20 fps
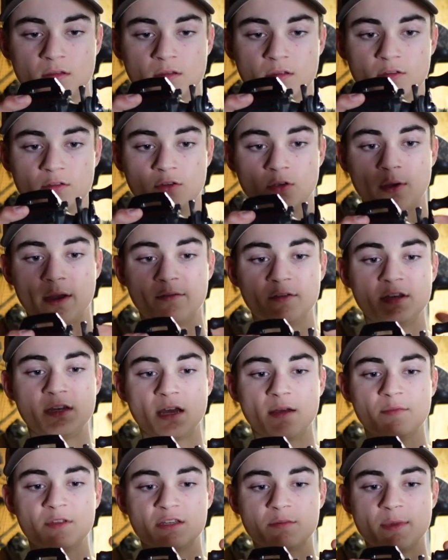So every
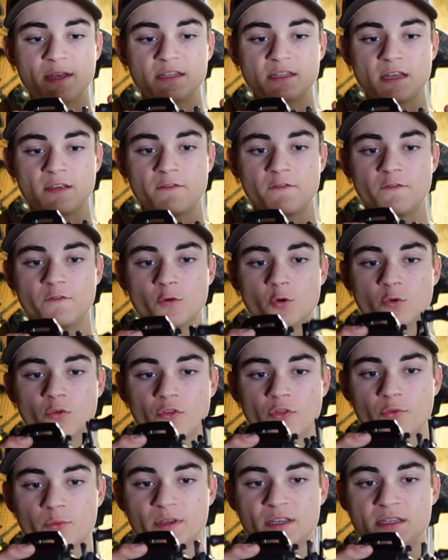time this makes a full
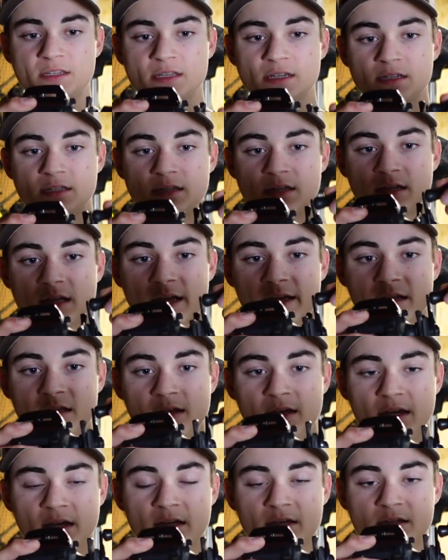360 like
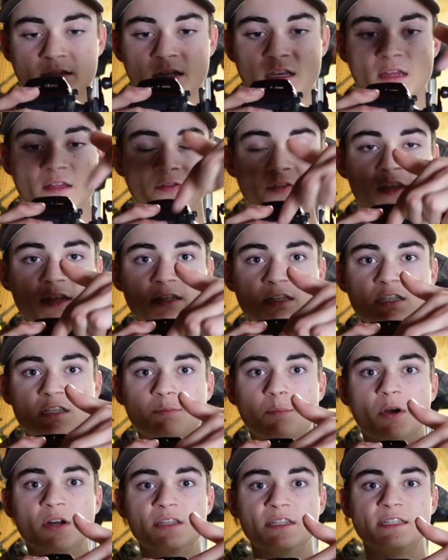this is
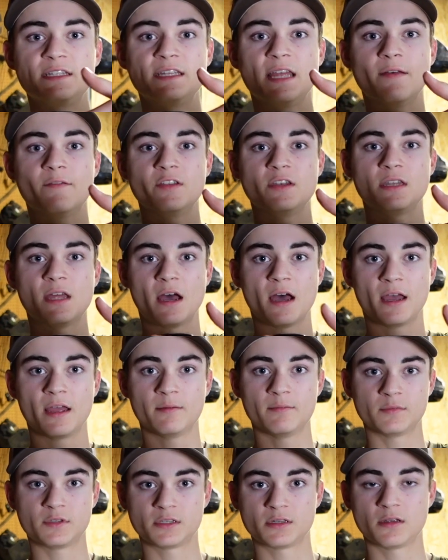spun 7
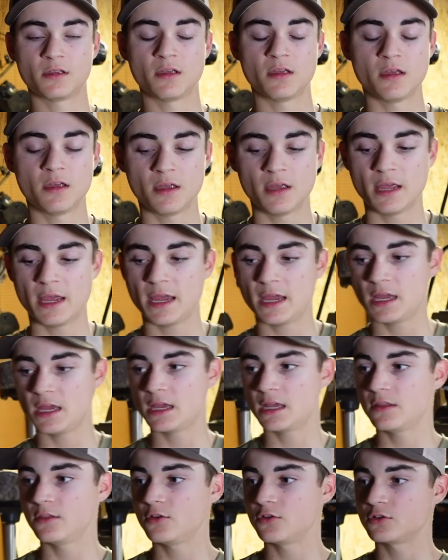times.
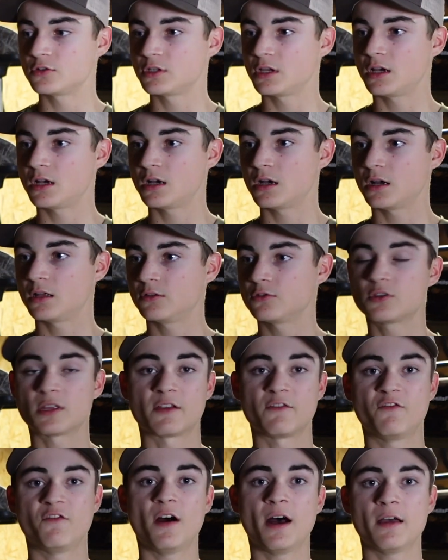And there's
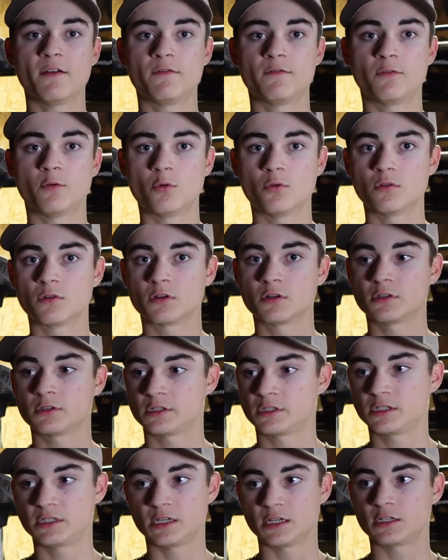like 5 4s,
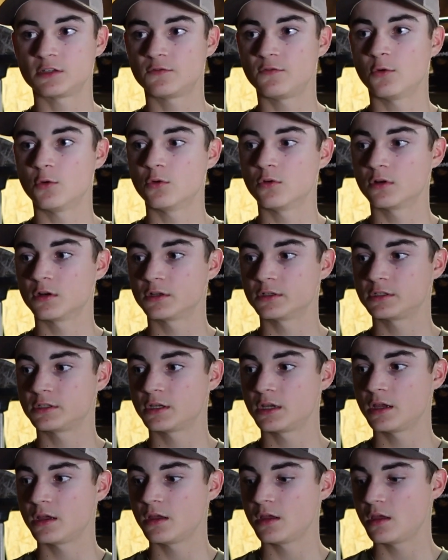6 4s,
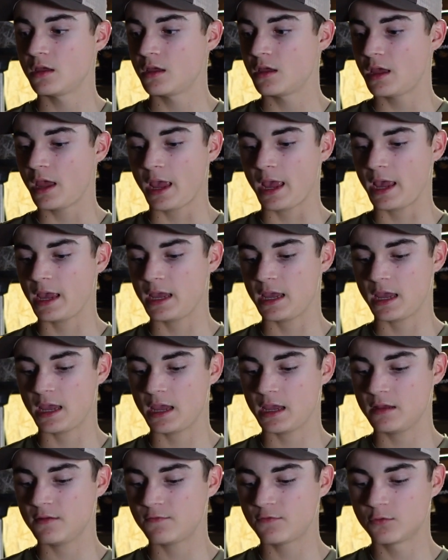
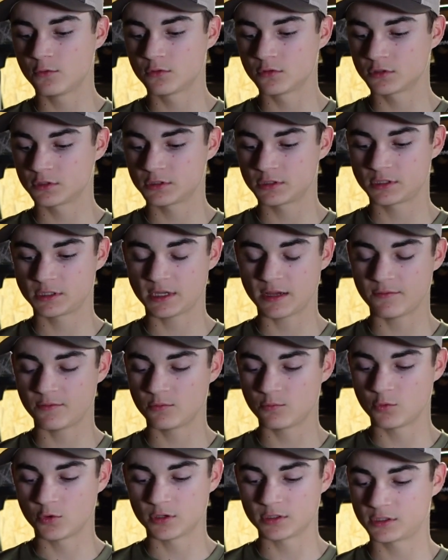8 4s,
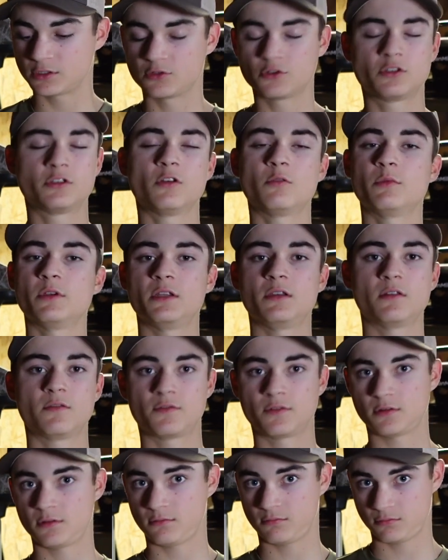7 1s. There's so many
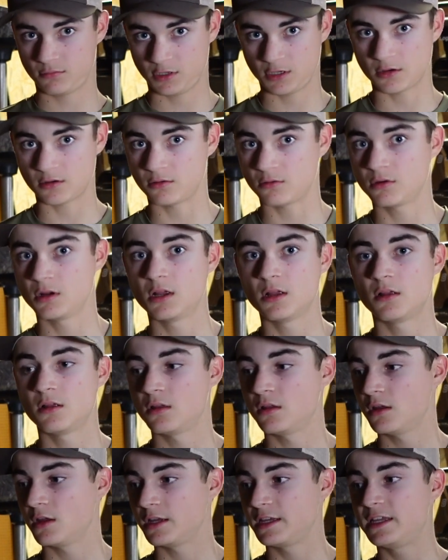different,
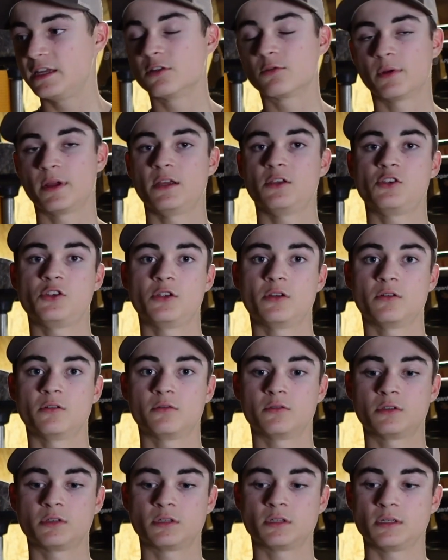gear
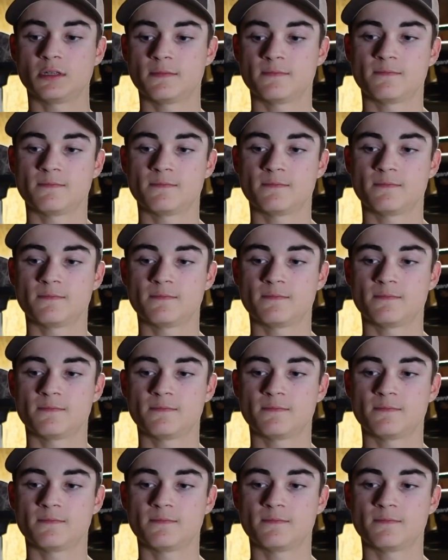ratios.